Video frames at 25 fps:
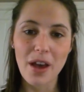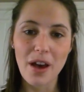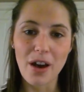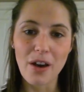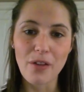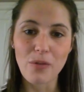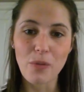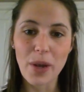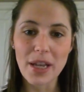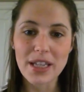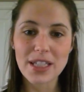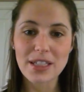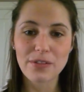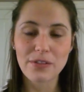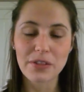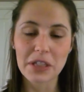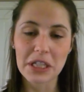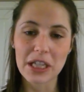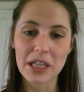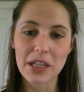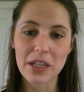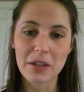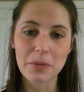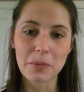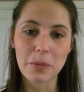of Waste
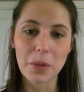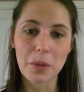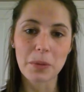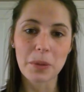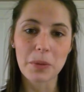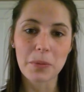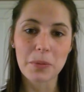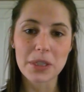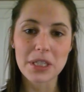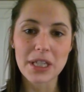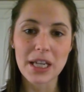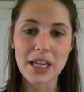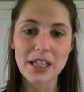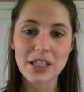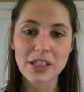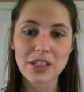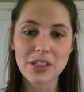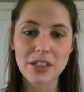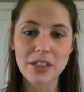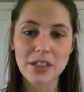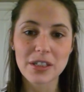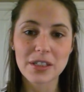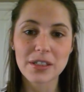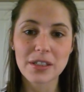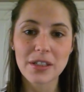Fleet and Public
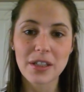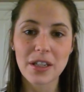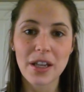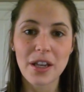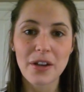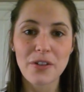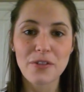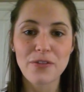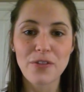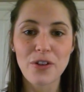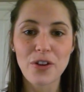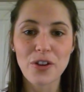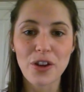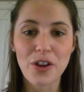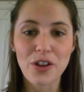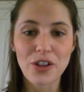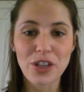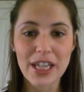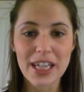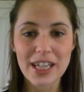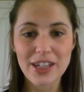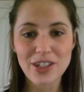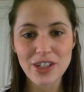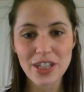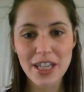Protection for North
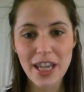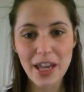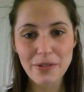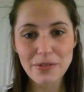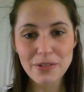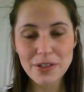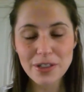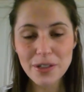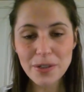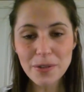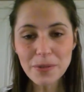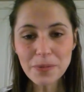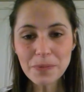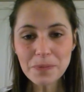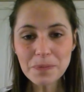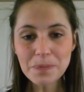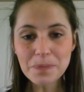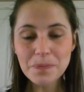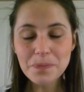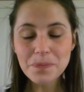Lincolnshire Council.